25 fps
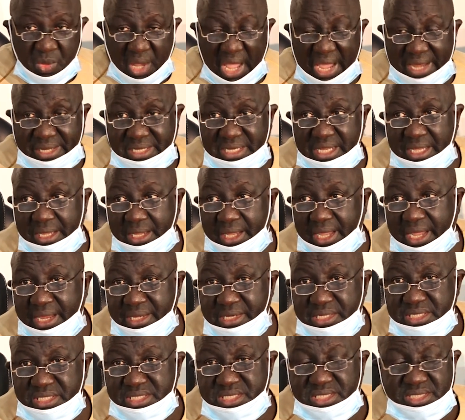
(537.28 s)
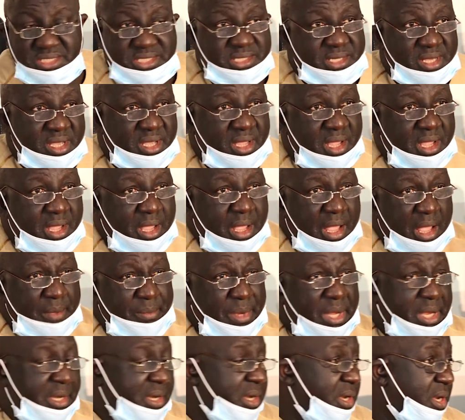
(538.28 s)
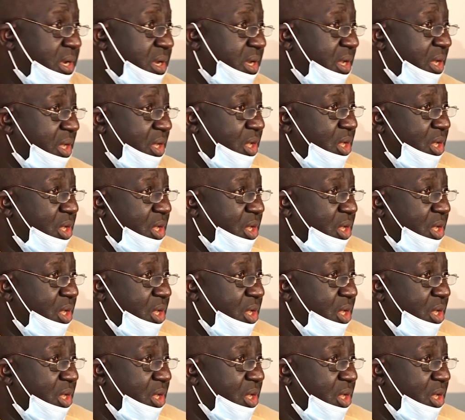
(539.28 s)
I think it is, it